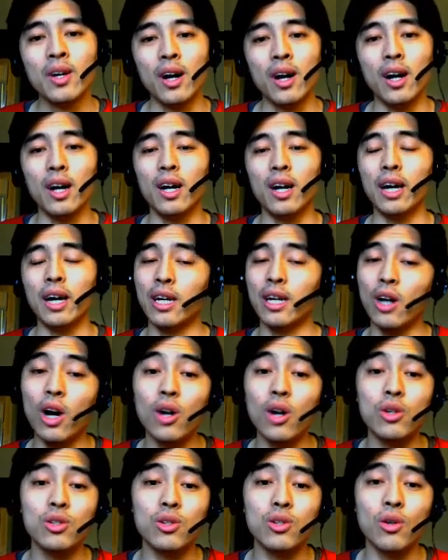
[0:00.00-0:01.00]
Uh, and
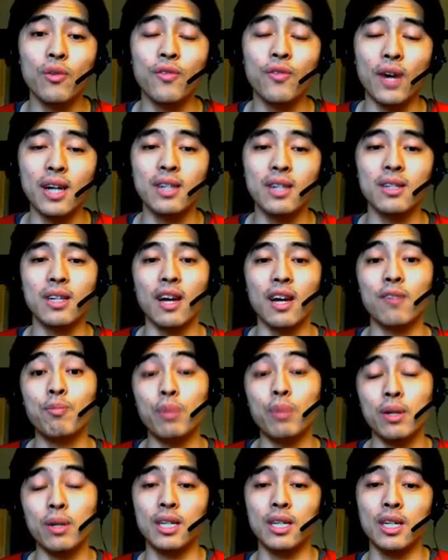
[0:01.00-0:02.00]
also, finally, I've
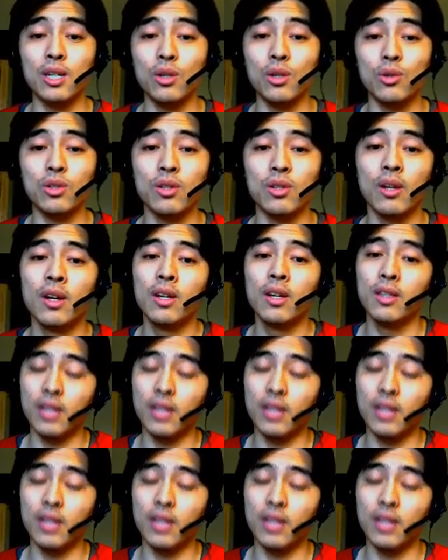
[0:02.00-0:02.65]
put EOS,